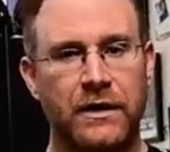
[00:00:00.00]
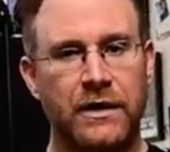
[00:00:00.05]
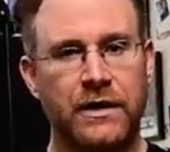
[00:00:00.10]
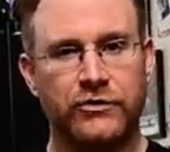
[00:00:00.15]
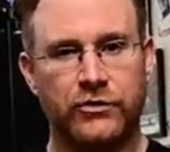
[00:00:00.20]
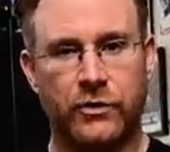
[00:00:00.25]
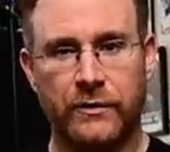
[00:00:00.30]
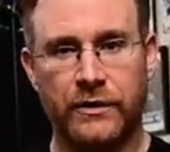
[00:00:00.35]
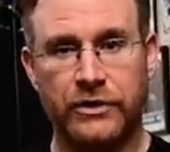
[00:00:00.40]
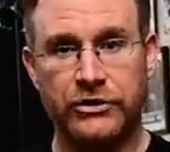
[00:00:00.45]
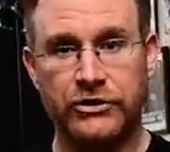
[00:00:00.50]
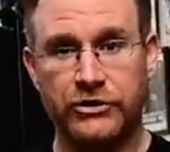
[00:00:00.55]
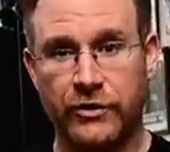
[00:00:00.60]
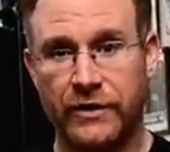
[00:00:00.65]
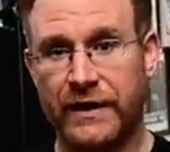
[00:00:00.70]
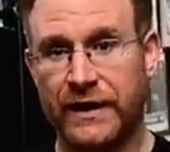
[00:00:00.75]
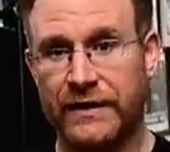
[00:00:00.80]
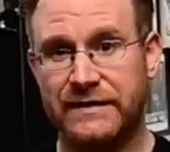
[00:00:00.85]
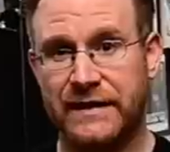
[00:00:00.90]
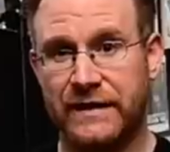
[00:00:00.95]
So I'm going to show you
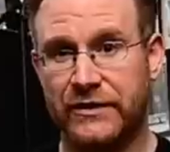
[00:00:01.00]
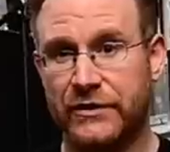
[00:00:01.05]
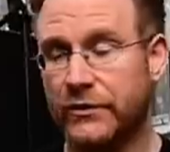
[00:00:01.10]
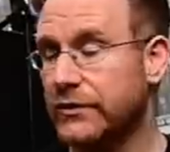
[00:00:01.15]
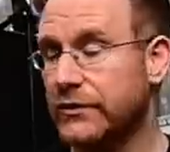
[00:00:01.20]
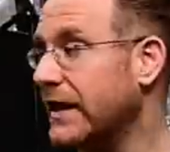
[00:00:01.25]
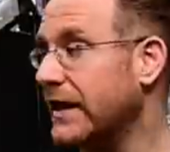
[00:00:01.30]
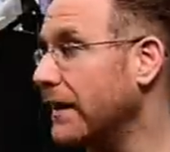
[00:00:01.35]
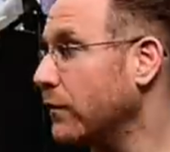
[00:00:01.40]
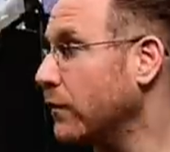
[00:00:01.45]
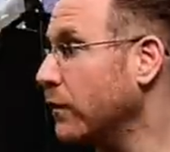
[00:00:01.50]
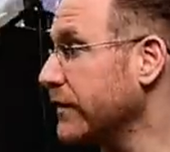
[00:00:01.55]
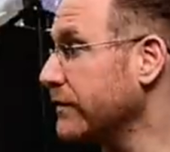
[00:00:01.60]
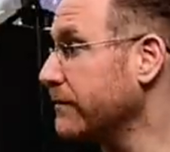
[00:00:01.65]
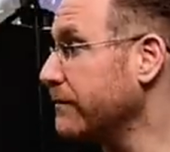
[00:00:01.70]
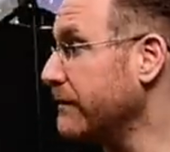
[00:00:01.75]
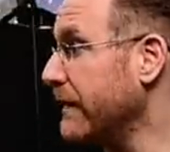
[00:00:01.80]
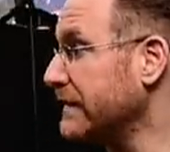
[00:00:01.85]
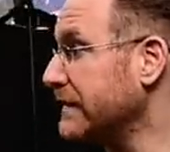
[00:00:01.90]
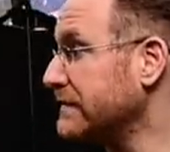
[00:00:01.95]
guys how to do that
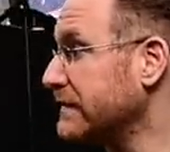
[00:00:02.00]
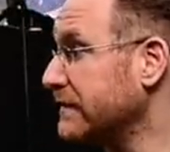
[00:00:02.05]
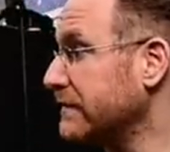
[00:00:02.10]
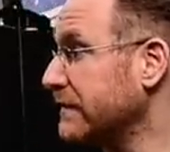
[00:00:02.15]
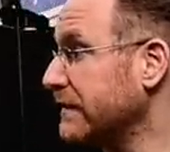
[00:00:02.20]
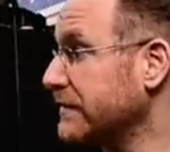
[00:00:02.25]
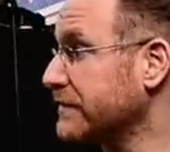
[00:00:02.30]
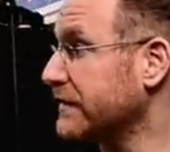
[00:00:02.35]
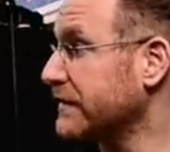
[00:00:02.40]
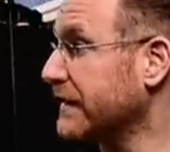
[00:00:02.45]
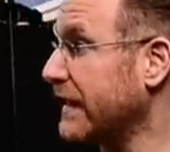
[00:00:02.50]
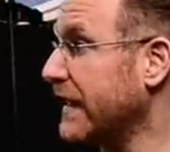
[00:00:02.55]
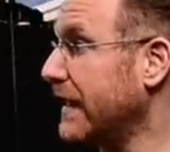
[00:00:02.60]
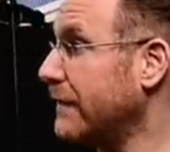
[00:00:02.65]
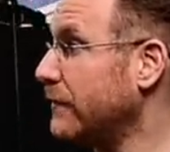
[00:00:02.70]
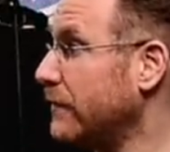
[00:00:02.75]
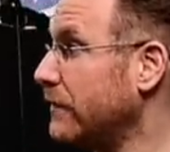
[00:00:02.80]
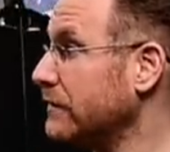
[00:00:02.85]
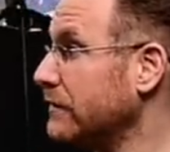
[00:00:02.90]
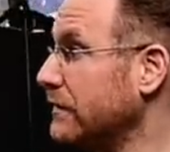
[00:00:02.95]
with basically just a
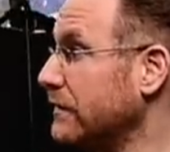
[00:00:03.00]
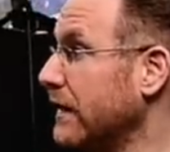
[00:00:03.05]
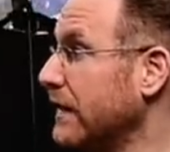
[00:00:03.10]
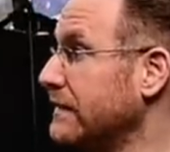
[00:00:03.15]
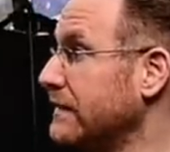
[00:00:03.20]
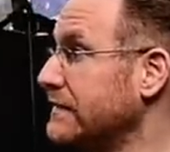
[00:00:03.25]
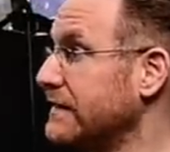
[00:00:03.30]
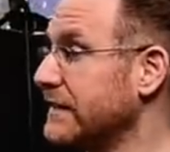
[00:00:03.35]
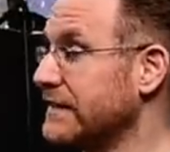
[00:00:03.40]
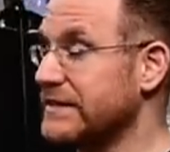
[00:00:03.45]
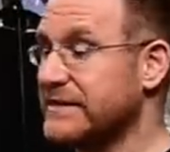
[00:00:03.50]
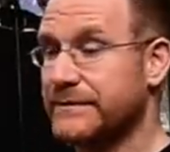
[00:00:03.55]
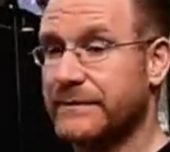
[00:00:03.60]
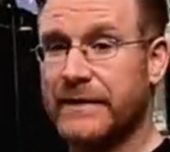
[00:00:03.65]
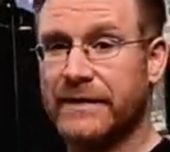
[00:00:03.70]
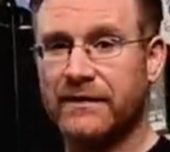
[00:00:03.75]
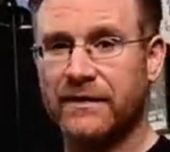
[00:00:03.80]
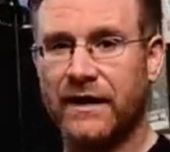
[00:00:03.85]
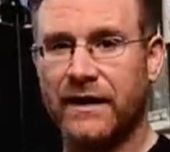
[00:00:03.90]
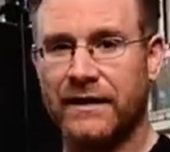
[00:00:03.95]
camera, lens, and a
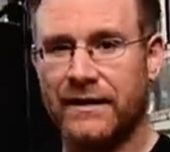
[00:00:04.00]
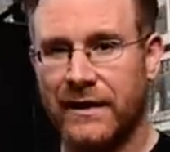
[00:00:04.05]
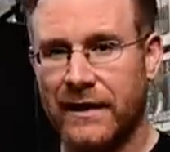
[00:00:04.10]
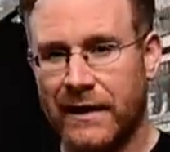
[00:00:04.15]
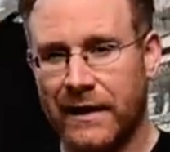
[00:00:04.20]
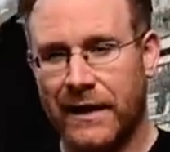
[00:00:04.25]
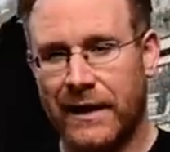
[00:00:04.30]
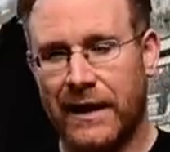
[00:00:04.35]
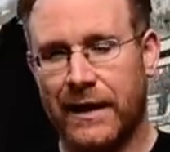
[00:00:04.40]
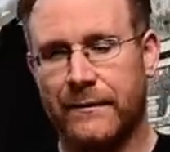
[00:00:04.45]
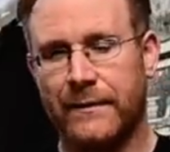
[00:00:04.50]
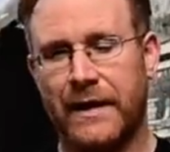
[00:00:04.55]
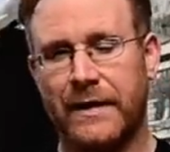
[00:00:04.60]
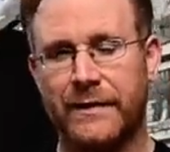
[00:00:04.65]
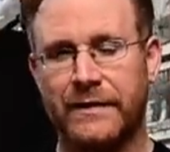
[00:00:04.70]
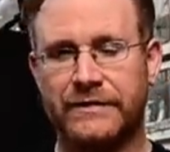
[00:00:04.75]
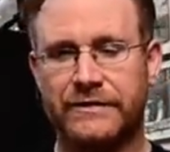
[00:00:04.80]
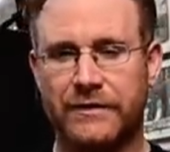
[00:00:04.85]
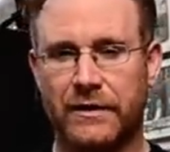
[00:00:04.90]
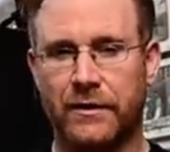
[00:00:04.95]
speed light, and maybe
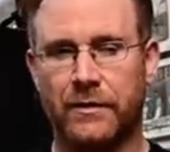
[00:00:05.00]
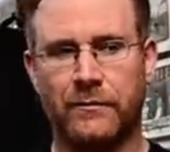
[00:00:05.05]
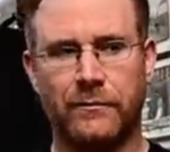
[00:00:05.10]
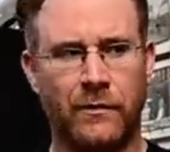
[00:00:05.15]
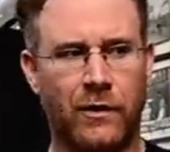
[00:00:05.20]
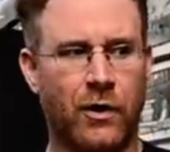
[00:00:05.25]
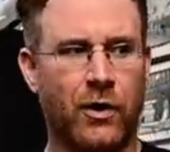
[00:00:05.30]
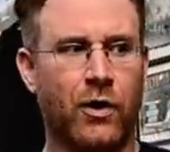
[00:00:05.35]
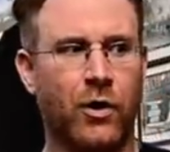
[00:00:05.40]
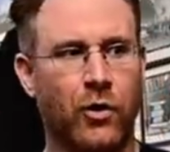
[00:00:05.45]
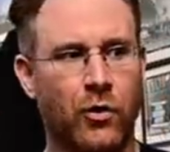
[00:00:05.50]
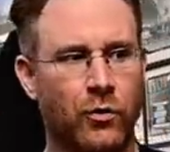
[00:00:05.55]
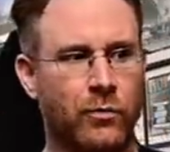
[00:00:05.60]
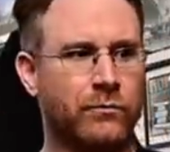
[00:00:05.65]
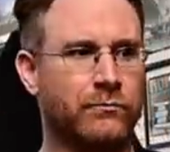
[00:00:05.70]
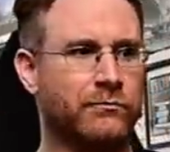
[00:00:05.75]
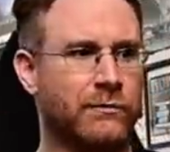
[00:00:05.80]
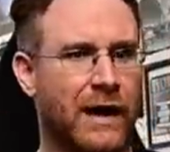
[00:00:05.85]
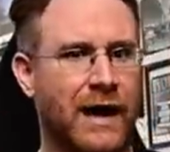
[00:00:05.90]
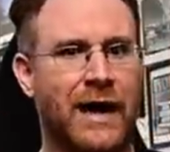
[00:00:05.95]
some
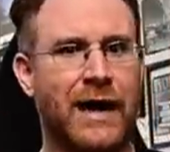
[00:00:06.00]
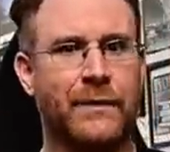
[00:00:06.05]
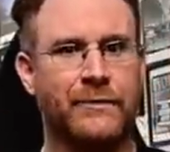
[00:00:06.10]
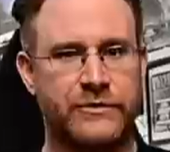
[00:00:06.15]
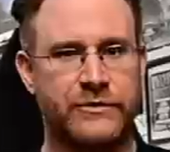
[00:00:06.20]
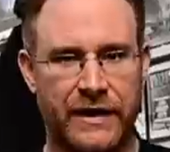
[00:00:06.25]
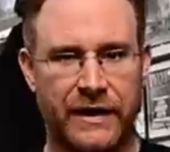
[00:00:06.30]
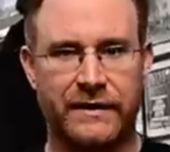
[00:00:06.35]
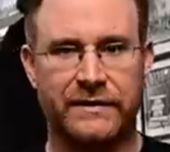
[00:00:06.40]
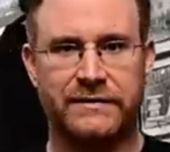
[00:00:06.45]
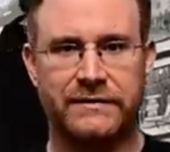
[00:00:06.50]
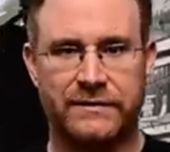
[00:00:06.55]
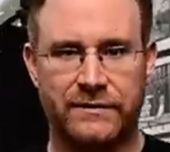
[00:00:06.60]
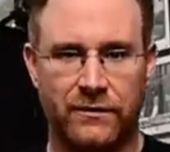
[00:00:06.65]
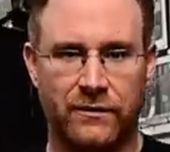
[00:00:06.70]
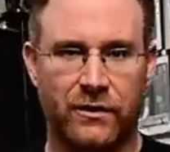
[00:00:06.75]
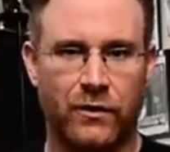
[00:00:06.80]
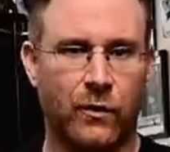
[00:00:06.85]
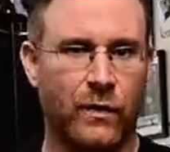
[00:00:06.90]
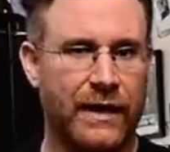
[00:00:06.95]
home objects
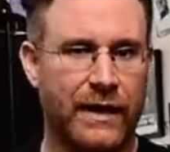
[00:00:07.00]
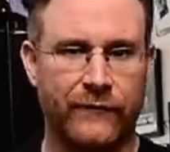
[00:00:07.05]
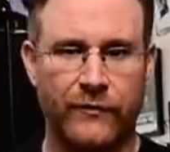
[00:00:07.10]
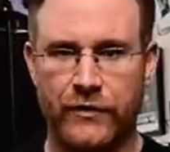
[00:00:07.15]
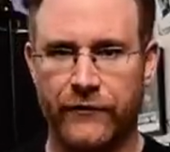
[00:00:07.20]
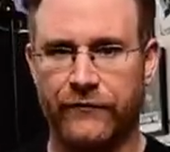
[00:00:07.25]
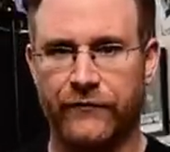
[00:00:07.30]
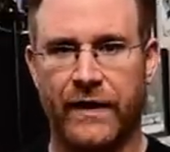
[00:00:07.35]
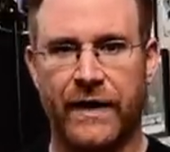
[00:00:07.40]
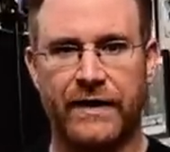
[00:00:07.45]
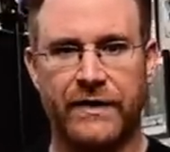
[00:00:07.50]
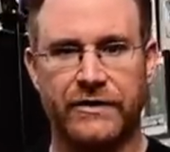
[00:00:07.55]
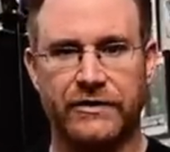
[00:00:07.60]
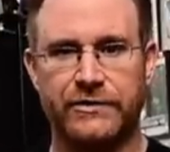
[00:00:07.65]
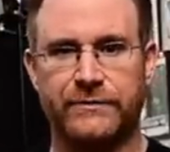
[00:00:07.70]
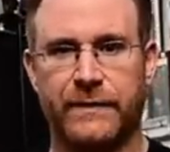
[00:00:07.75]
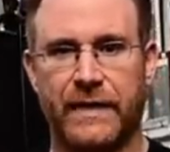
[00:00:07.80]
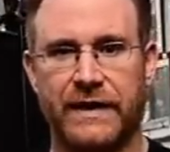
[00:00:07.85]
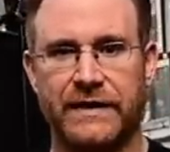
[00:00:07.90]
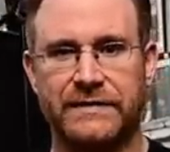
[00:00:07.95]
or whatever you find in your
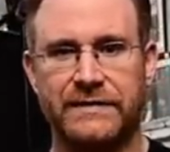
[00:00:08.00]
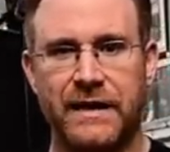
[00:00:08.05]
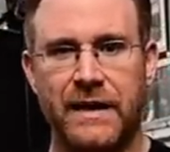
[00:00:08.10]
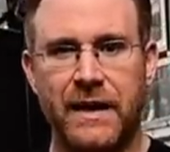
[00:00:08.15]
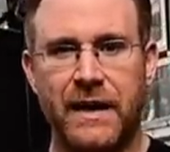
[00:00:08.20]
space.